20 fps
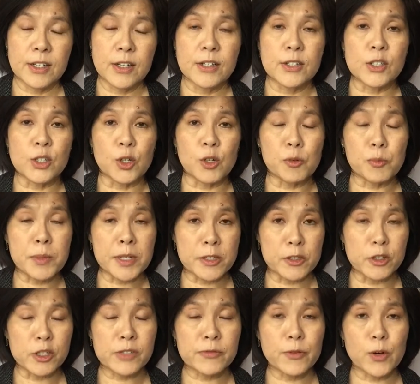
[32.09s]
so it will be
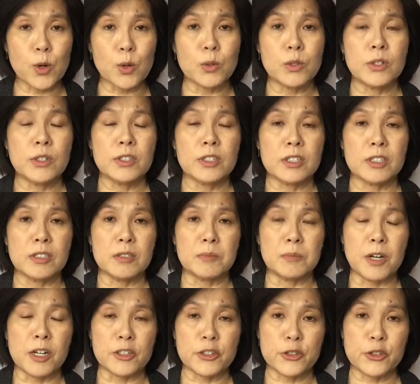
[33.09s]
useful to
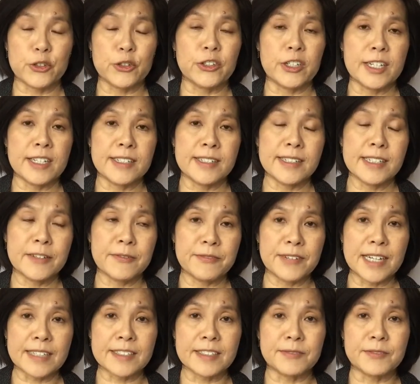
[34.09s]
monitor its
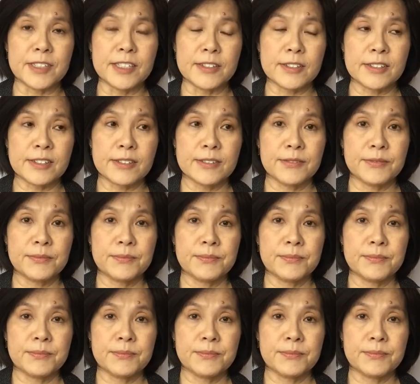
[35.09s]
effectiveness.